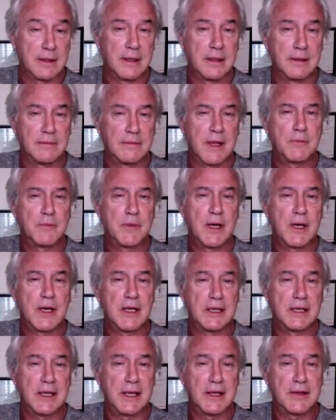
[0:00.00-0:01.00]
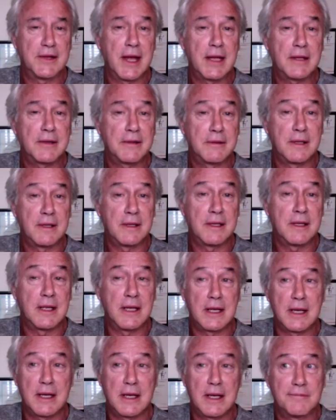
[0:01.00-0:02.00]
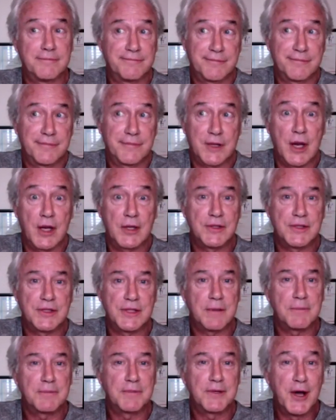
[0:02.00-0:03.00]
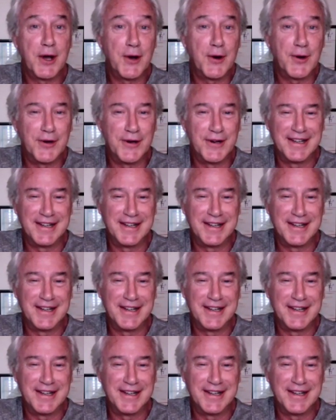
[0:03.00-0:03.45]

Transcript: I'm ready to let that concept go.